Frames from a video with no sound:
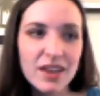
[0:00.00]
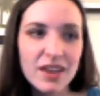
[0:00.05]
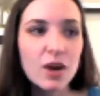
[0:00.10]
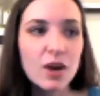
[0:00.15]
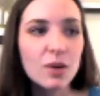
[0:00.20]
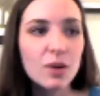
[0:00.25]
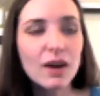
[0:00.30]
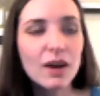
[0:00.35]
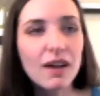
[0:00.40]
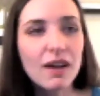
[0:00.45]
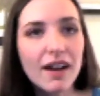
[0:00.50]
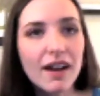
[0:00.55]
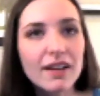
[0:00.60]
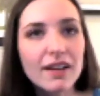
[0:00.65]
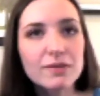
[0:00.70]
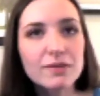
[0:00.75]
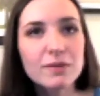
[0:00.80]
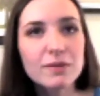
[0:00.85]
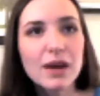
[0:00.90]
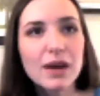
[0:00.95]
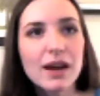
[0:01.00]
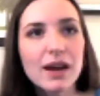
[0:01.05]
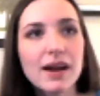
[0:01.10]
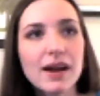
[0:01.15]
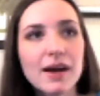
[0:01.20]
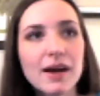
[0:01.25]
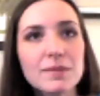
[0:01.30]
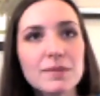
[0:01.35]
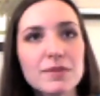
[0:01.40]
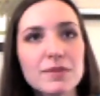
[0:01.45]
Well,
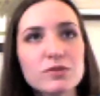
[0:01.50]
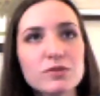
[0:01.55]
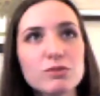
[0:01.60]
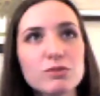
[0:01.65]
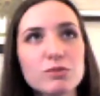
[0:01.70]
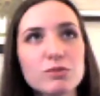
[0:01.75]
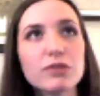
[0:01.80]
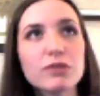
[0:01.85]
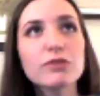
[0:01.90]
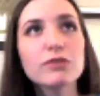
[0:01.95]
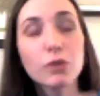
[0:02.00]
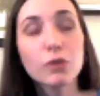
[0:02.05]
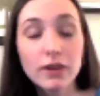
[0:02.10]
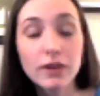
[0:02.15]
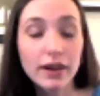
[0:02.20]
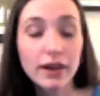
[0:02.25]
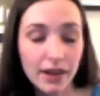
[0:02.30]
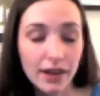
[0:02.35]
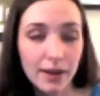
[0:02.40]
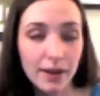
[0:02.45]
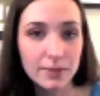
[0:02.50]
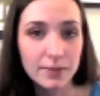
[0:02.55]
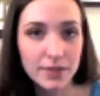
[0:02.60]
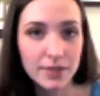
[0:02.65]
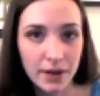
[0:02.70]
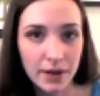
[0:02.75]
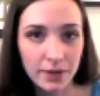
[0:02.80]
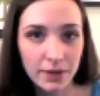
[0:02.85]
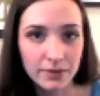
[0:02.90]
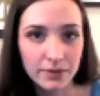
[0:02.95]
before I come
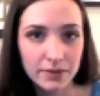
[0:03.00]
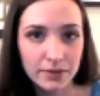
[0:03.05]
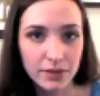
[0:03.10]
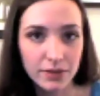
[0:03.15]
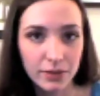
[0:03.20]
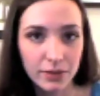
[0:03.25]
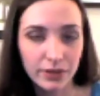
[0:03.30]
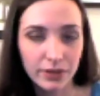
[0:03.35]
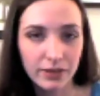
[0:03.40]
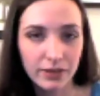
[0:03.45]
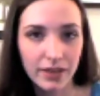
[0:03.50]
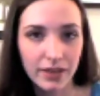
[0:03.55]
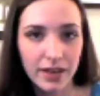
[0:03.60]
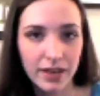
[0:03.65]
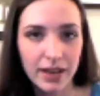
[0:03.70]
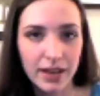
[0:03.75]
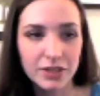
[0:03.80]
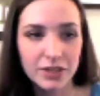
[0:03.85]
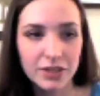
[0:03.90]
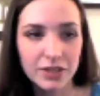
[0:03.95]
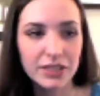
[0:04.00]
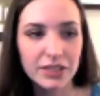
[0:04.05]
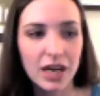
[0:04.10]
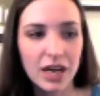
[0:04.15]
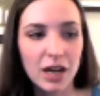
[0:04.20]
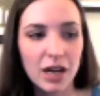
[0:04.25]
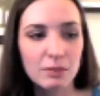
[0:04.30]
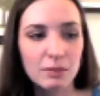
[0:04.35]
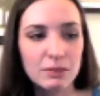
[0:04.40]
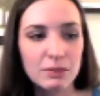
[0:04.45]
down to North Carolina, actually,
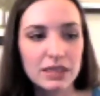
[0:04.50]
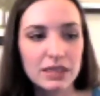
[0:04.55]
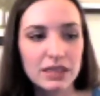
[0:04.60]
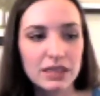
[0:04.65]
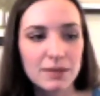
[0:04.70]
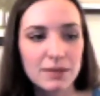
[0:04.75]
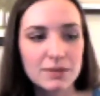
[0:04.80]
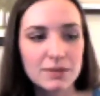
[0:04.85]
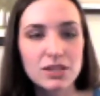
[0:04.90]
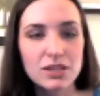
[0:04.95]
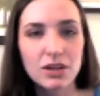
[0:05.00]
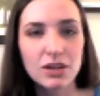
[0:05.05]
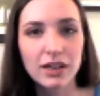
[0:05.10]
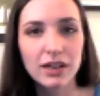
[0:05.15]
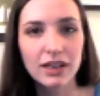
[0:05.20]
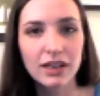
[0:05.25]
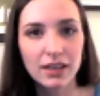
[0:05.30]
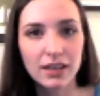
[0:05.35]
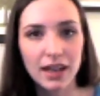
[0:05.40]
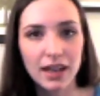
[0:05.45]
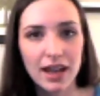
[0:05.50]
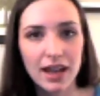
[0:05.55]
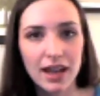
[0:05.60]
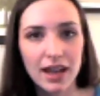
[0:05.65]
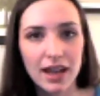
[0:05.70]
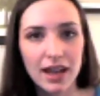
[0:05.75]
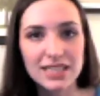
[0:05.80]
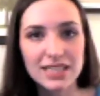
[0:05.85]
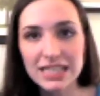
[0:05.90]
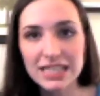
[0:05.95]
I'm starring
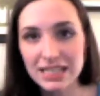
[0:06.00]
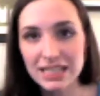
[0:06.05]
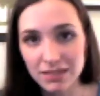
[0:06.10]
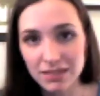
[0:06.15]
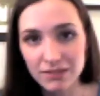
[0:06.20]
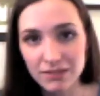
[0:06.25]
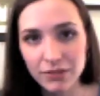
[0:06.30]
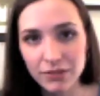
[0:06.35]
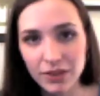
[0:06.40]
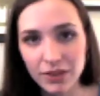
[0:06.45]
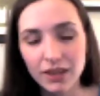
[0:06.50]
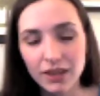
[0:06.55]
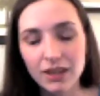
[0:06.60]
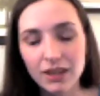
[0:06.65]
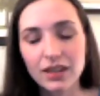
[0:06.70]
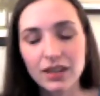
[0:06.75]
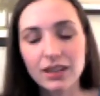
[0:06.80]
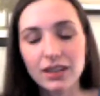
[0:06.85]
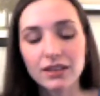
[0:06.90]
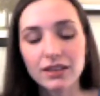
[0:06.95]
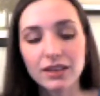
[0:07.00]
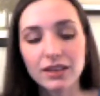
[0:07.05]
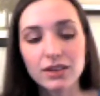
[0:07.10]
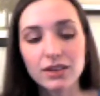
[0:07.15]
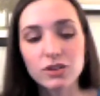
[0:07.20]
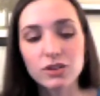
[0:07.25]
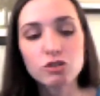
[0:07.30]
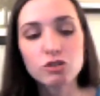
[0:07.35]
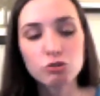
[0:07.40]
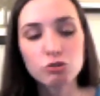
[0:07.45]
as Eve in
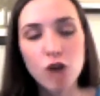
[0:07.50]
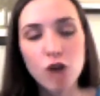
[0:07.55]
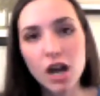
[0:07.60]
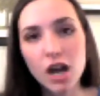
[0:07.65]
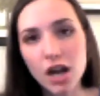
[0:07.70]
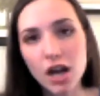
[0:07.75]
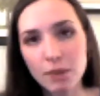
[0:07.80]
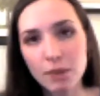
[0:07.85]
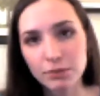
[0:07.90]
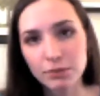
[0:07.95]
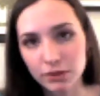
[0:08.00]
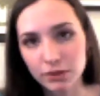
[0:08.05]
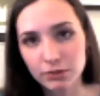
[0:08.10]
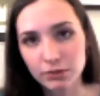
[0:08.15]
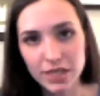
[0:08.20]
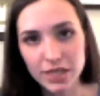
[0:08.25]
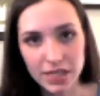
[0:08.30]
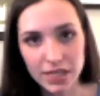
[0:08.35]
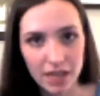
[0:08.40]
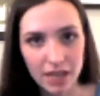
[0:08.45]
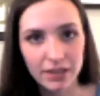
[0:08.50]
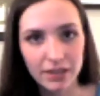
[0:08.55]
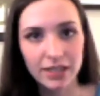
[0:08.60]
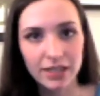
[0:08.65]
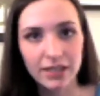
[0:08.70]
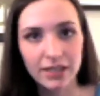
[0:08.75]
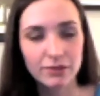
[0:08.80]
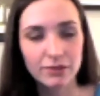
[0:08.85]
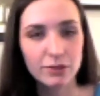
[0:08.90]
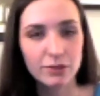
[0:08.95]
the new rock opera
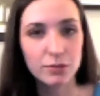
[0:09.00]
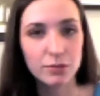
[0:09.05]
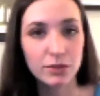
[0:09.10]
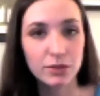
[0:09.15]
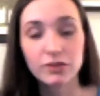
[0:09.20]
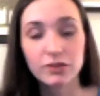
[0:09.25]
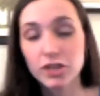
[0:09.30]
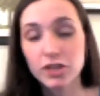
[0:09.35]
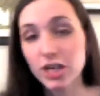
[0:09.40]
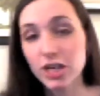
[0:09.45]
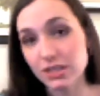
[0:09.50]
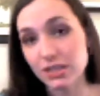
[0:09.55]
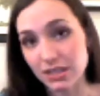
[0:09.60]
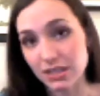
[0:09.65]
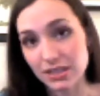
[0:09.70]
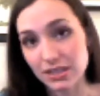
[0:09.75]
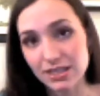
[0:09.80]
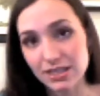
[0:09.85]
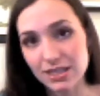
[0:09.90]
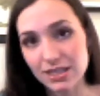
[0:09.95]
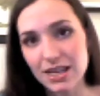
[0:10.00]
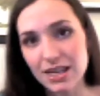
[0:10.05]
retelling of the Book of Genesis.